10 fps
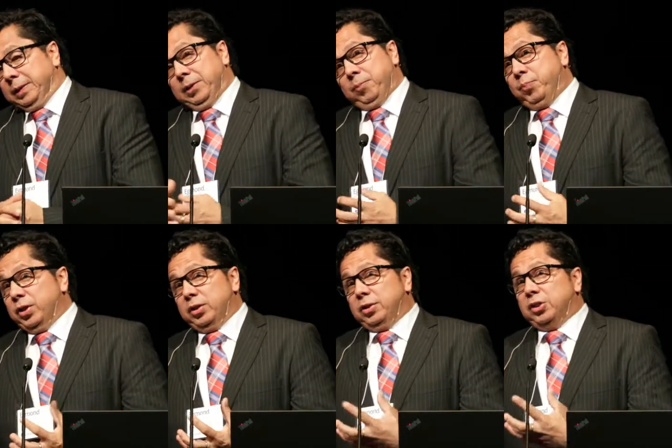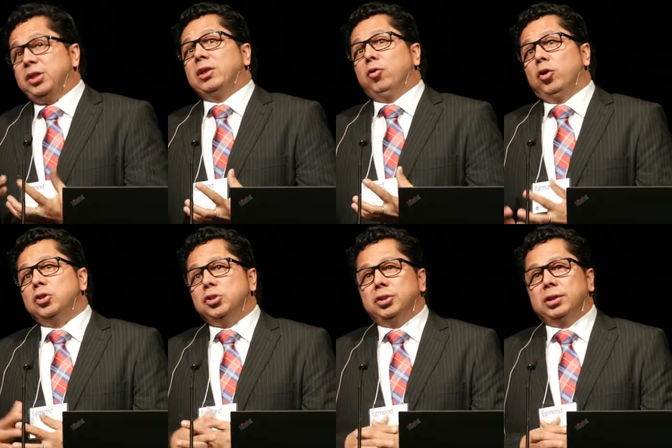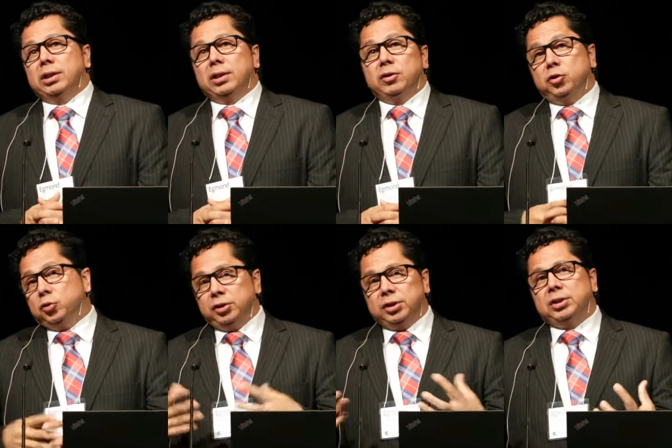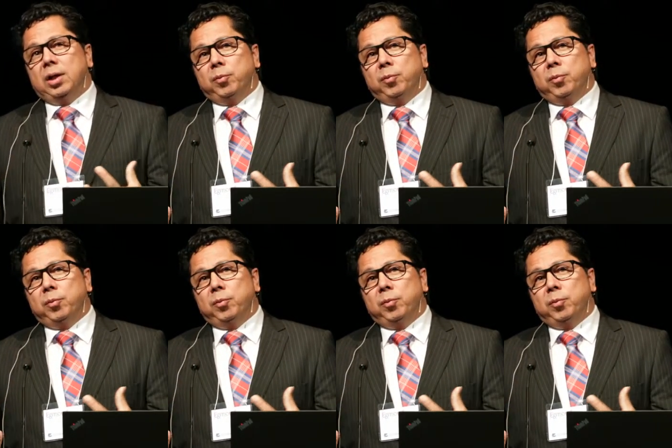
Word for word: um, the, the technology and using the S